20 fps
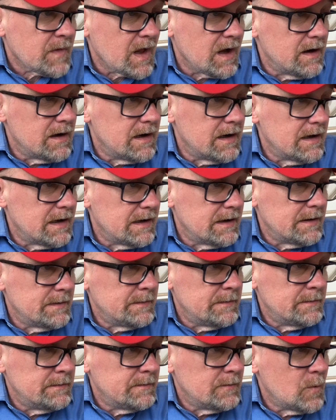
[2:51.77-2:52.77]

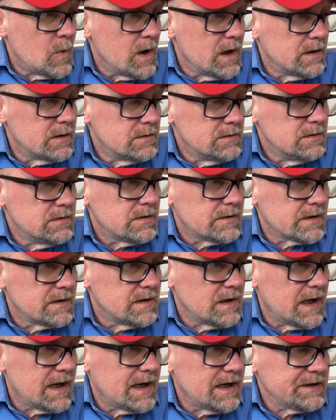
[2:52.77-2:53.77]
Well, the
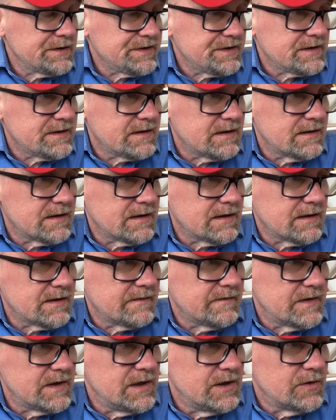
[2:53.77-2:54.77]
last
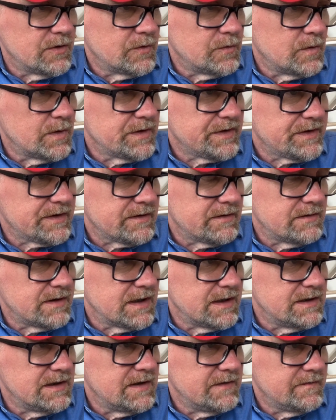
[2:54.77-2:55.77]
video was
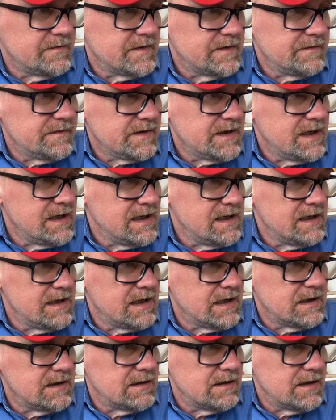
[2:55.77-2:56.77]
1915,
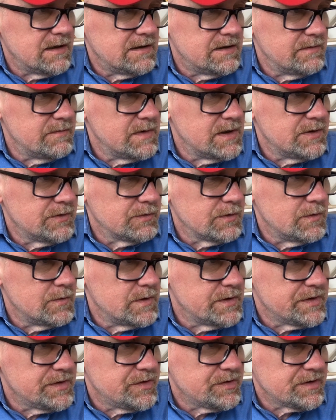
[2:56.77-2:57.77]
and Dmitri
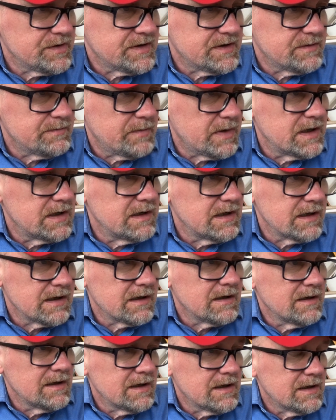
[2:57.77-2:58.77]
was just
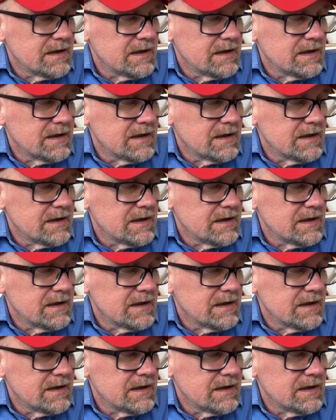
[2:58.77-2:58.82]
spending